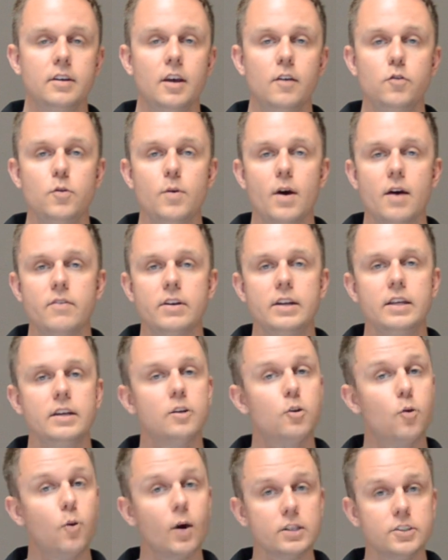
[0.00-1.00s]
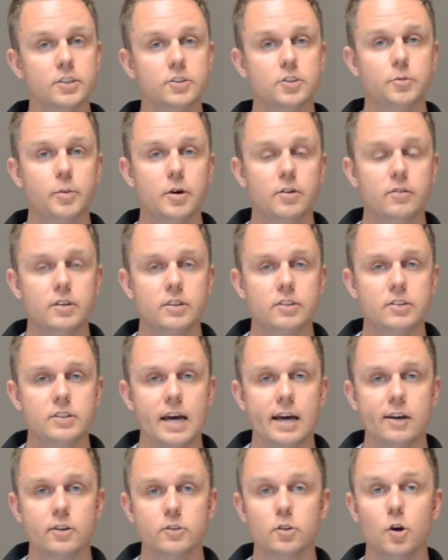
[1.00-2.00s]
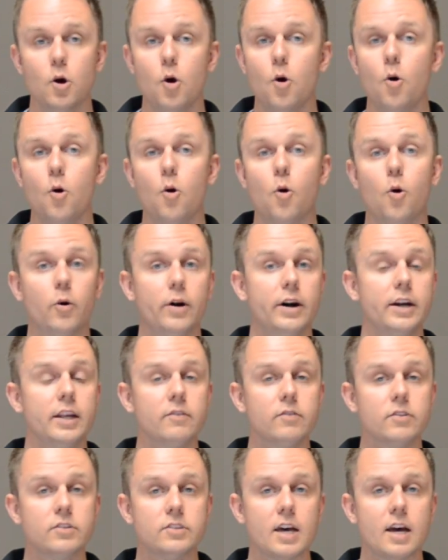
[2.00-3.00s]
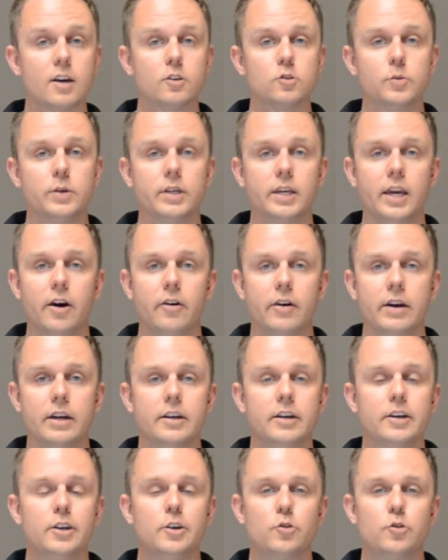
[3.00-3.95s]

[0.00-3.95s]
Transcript: If you have any questions about these saddles or any of the saddles we carry,